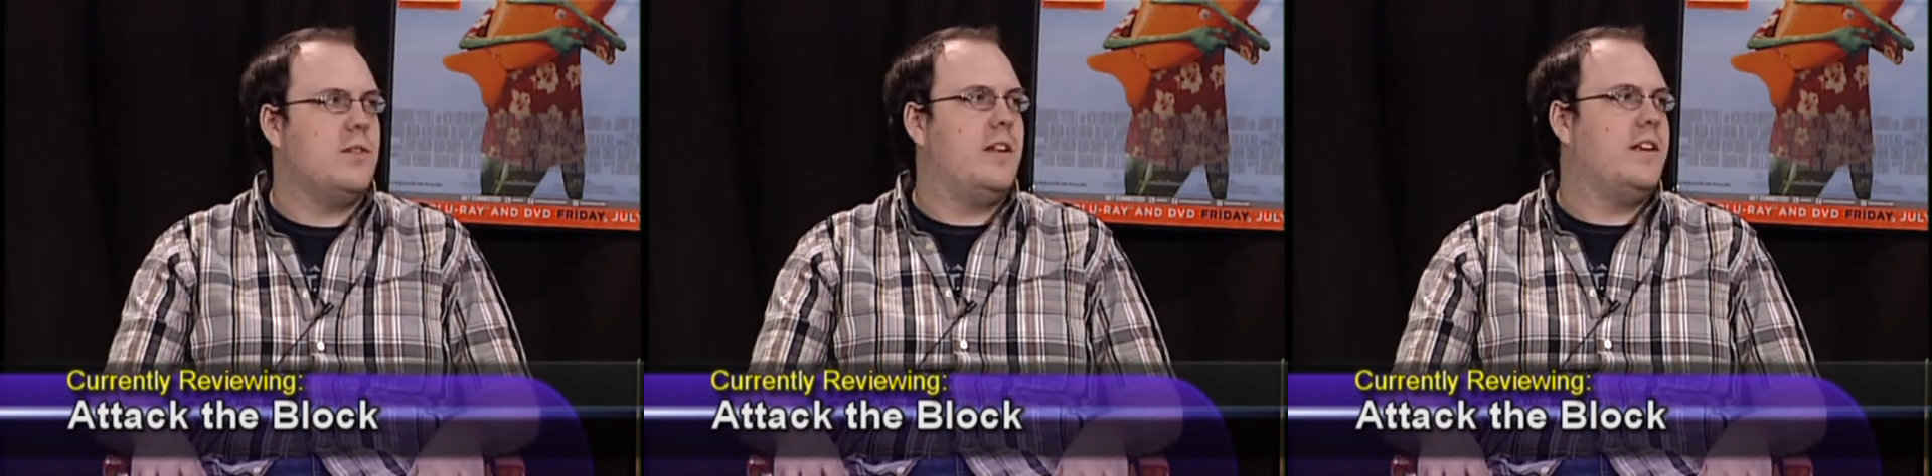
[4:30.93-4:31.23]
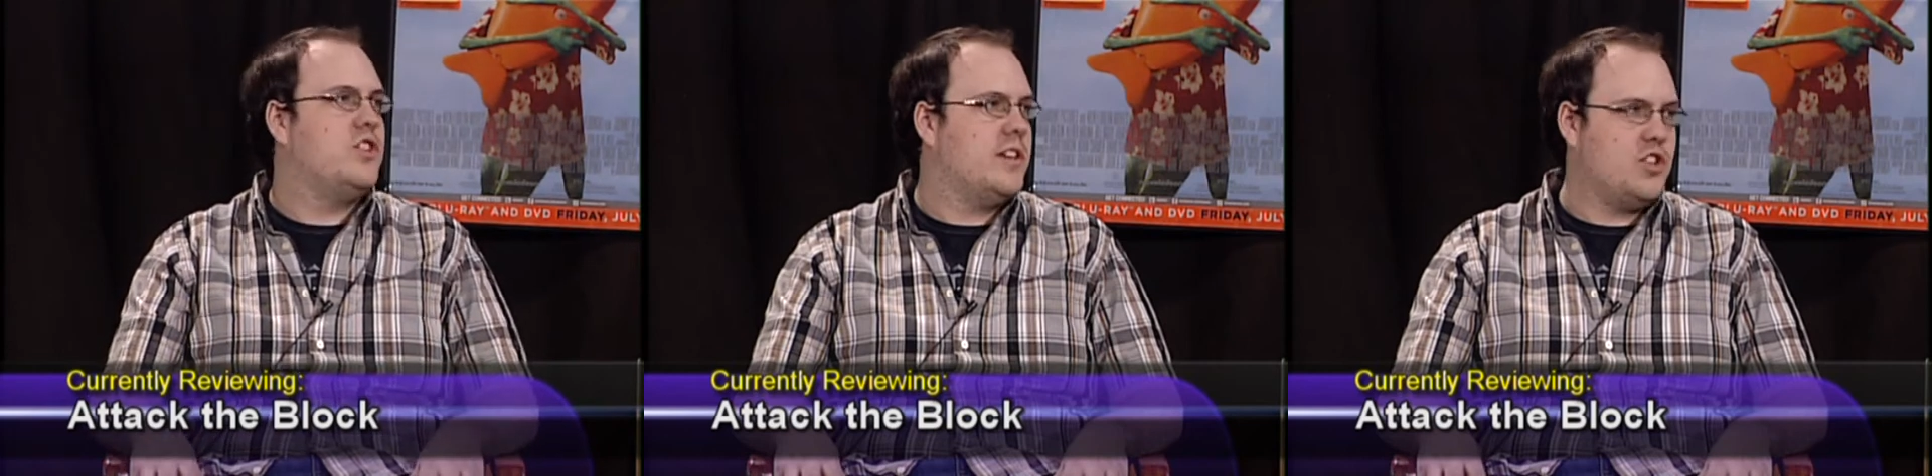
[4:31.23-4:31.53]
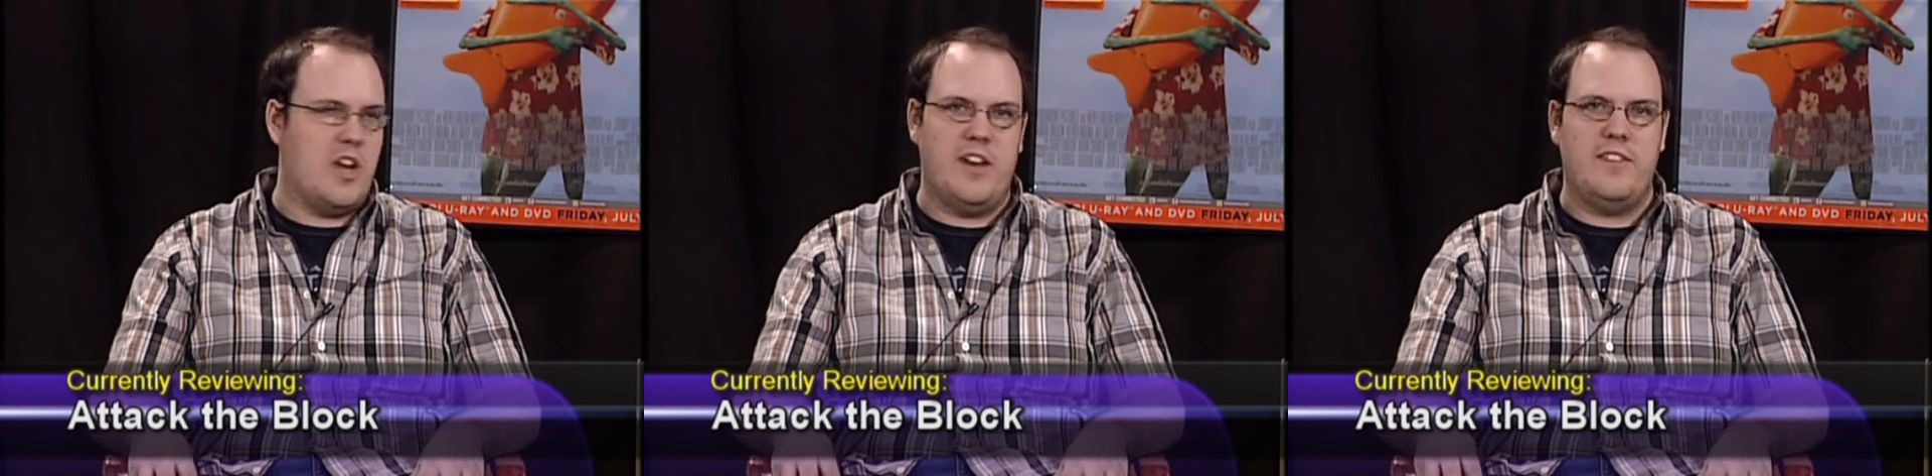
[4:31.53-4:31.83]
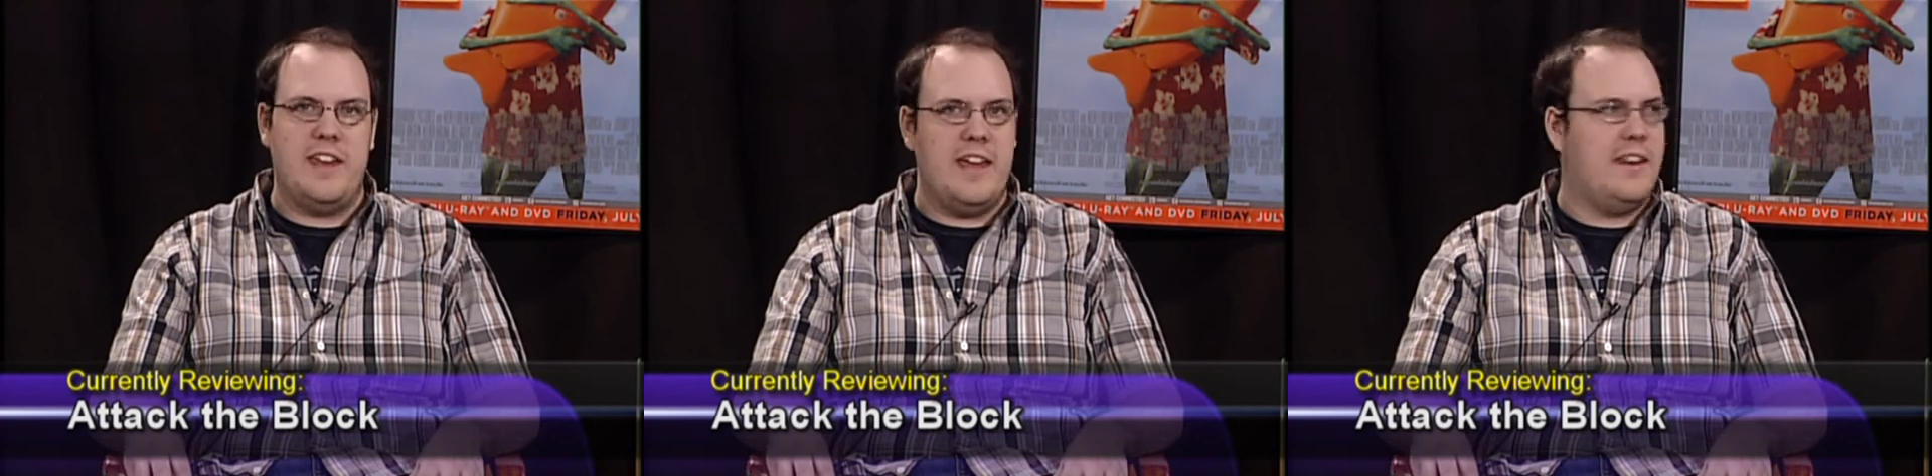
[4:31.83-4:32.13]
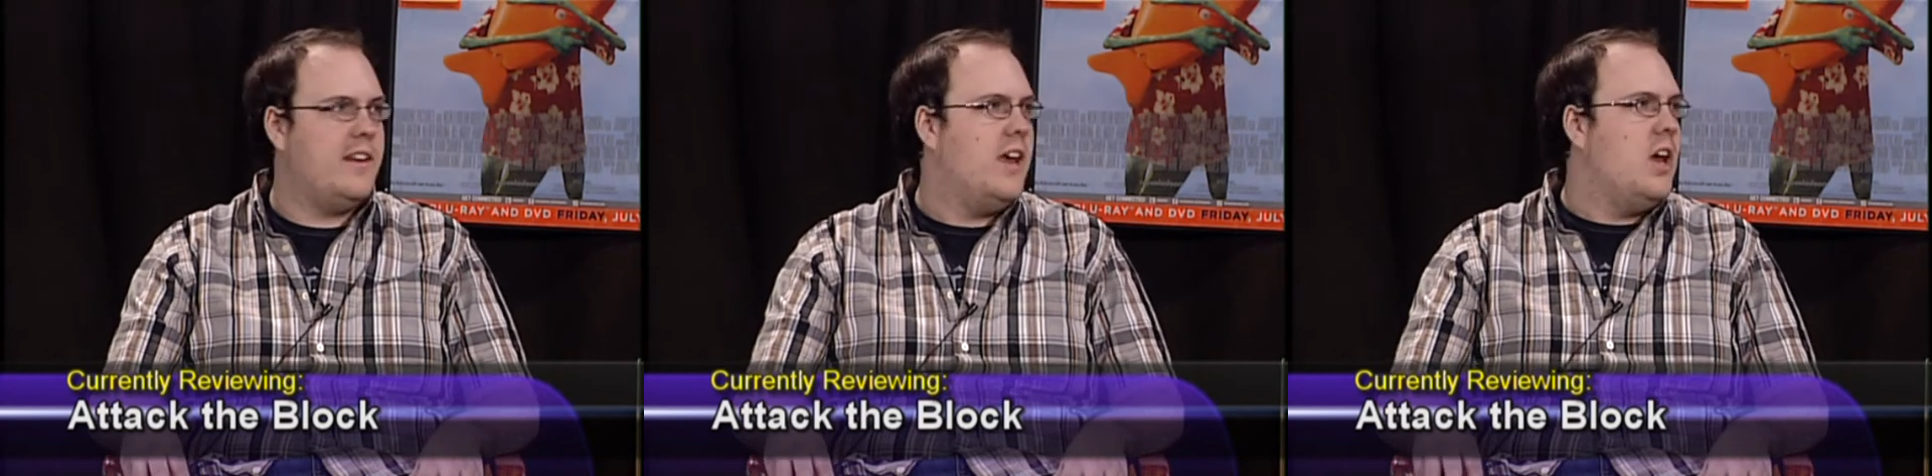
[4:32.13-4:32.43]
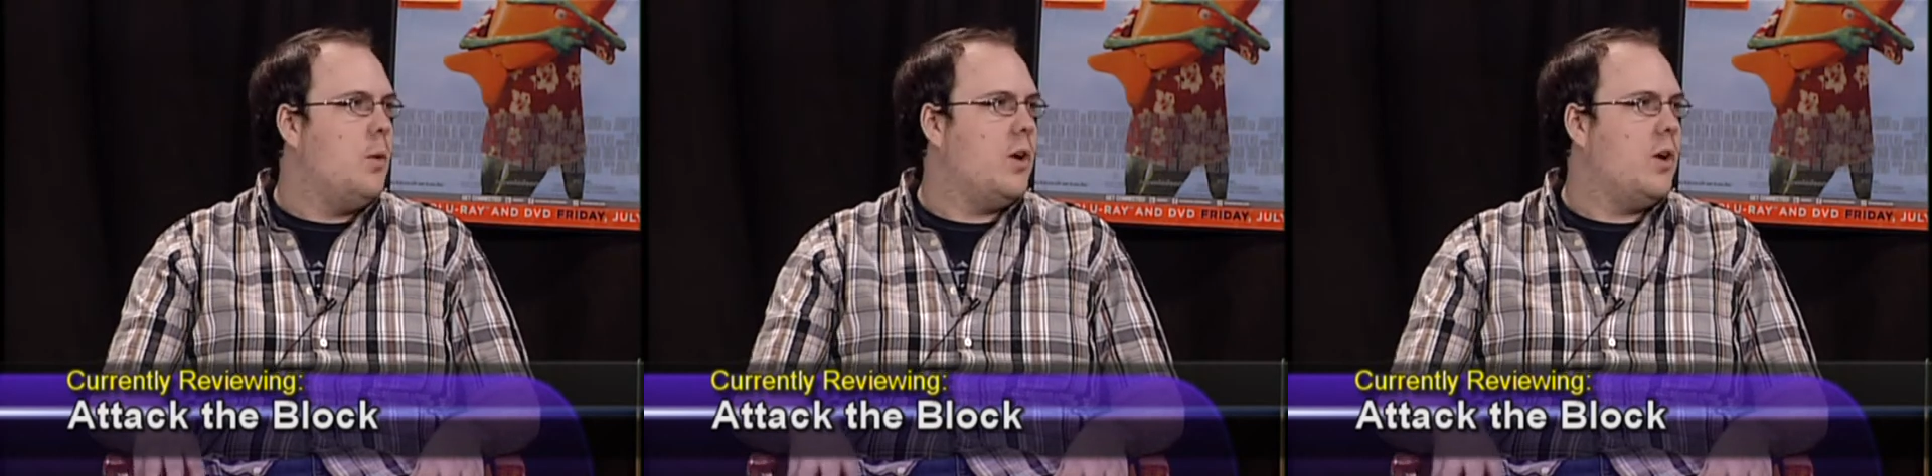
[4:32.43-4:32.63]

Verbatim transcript: like Shaun of the Dead, yeah.